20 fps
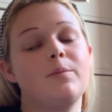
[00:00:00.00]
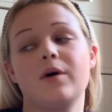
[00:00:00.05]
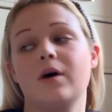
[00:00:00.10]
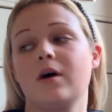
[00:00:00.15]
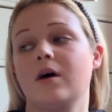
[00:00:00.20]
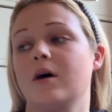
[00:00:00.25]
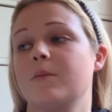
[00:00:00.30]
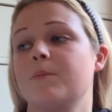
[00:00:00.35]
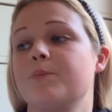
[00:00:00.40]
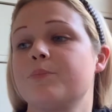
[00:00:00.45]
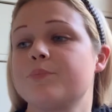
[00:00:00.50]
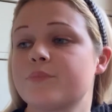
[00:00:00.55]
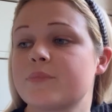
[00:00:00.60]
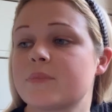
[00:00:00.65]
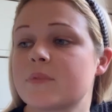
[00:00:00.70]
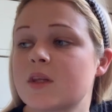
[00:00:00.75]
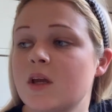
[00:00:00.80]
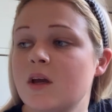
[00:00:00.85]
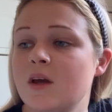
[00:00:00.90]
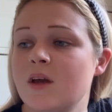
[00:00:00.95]
But
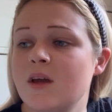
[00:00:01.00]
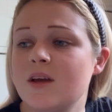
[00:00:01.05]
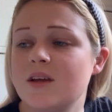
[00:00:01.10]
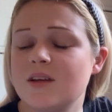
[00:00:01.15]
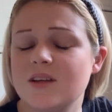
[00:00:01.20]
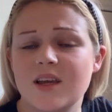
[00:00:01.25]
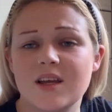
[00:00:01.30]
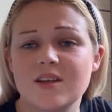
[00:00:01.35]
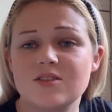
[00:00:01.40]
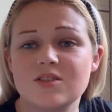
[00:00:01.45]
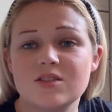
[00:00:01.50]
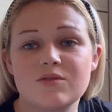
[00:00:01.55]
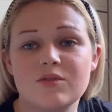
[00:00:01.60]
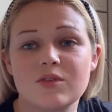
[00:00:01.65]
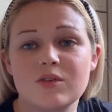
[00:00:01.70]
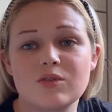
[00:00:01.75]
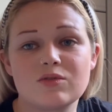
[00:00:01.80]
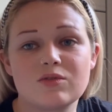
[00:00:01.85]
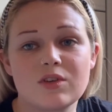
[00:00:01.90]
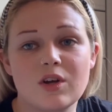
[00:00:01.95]
yeah, it just
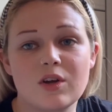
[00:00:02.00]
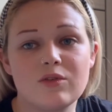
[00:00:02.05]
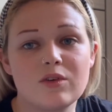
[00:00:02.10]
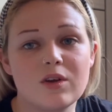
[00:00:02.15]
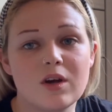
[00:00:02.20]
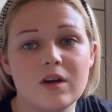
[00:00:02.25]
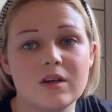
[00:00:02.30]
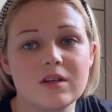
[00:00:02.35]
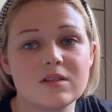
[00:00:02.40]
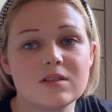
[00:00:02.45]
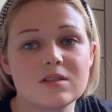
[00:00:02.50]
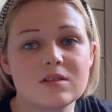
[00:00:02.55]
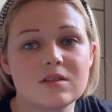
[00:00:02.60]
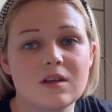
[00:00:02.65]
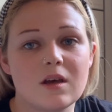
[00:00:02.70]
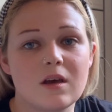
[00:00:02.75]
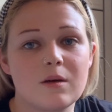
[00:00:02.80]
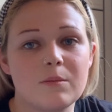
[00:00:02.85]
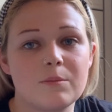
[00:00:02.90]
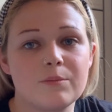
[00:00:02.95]
feels so nice
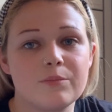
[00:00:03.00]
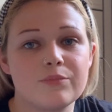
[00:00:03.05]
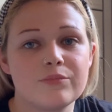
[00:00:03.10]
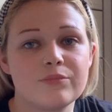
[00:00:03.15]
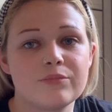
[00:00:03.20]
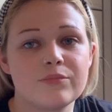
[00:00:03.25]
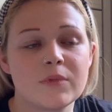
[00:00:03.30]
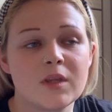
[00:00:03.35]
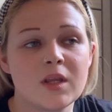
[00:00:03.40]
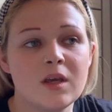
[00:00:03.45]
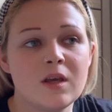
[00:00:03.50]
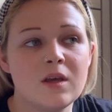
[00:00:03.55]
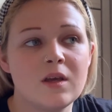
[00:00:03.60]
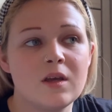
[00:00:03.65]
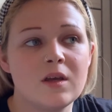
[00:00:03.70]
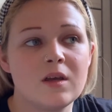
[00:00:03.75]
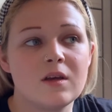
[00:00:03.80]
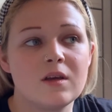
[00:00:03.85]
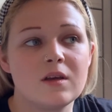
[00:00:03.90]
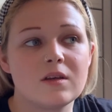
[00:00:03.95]

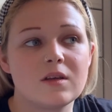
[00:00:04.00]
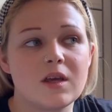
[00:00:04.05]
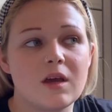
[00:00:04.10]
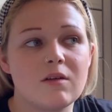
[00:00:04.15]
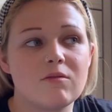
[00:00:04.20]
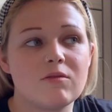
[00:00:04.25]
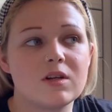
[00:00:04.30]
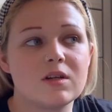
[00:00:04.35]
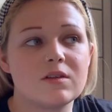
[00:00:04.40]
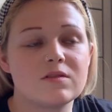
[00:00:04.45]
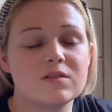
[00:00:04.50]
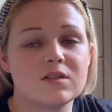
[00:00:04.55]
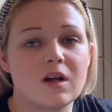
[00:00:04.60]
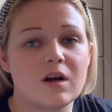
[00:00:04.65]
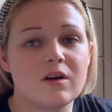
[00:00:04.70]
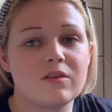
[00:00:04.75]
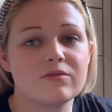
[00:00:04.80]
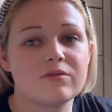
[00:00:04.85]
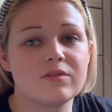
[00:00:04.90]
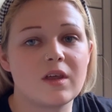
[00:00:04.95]
getting rid of
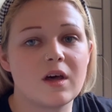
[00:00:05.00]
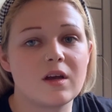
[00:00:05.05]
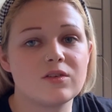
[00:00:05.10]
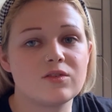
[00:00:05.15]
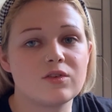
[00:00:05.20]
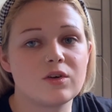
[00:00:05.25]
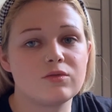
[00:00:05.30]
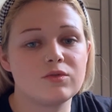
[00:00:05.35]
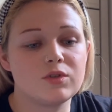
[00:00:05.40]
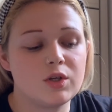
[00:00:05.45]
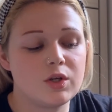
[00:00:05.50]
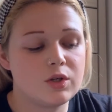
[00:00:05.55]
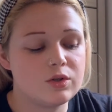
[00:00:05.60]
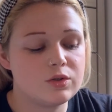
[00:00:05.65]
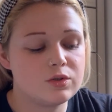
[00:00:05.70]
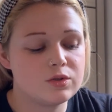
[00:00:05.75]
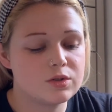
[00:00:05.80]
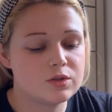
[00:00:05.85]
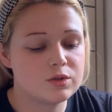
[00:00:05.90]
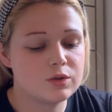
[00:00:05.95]
stuff that I don't
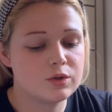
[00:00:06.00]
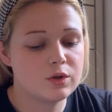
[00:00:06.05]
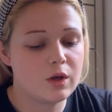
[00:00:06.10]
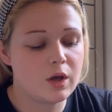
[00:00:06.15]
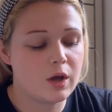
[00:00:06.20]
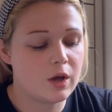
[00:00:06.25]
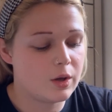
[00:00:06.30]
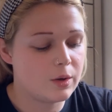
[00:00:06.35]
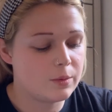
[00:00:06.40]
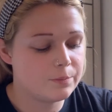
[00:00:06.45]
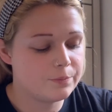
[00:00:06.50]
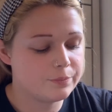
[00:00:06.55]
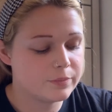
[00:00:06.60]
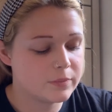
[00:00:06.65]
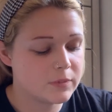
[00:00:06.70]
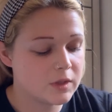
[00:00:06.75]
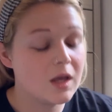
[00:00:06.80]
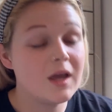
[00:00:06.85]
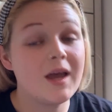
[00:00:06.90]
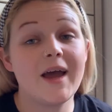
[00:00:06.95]
use, and
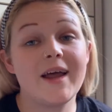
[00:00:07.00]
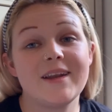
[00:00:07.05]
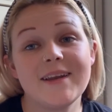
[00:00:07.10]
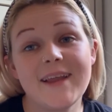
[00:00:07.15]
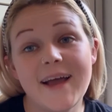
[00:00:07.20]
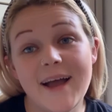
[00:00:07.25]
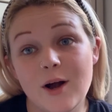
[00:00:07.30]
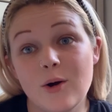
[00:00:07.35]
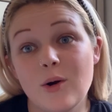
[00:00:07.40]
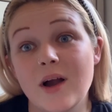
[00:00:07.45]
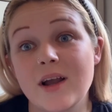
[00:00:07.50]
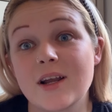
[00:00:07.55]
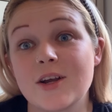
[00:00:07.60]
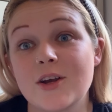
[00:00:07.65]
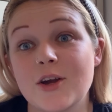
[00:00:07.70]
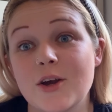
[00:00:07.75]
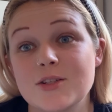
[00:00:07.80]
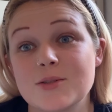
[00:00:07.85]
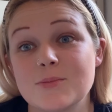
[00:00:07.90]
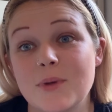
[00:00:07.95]
now I can
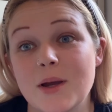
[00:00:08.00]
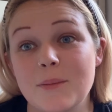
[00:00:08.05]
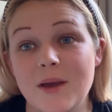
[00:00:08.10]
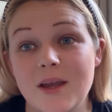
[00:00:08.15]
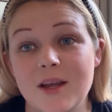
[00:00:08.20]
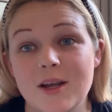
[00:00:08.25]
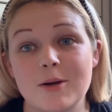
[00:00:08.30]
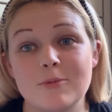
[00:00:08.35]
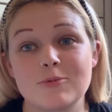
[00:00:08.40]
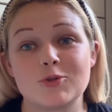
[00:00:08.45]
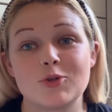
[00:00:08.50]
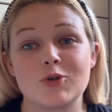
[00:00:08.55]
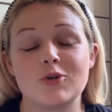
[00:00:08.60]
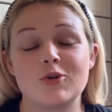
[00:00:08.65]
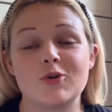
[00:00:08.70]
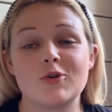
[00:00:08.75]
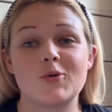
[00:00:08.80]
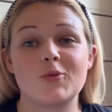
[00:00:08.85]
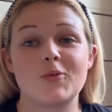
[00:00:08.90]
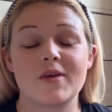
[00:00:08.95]
go to my makeup
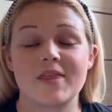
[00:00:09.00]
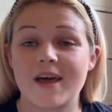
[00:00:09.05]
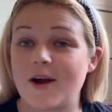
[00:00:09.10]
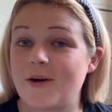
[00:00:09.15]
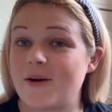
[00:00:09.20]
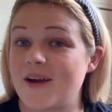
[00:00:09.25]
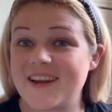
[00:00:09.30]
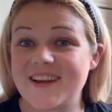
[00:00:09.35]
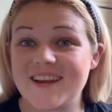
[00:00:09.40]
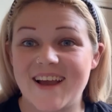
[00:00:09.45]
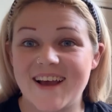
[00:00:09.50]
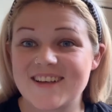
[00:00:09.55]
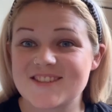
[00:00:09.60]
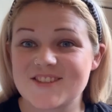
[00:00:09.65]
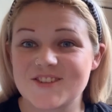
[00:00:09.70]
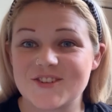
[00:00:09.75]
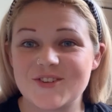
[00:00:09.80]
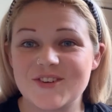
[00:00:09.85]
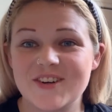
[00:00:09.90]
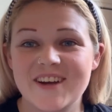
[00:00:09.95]
drawer without any
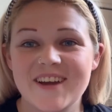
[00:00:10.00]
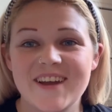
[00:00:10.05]
hassle.